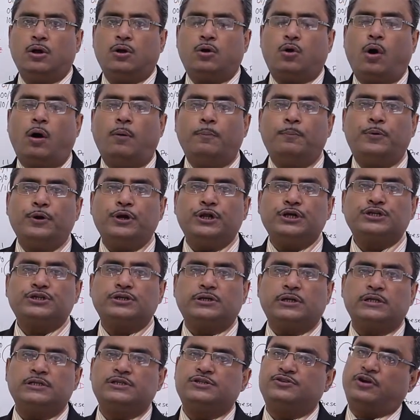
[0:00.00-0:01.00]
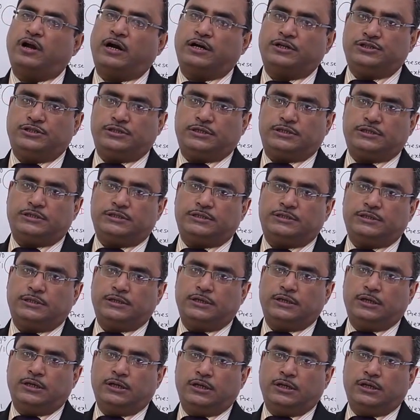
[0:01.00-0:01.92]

computational structures.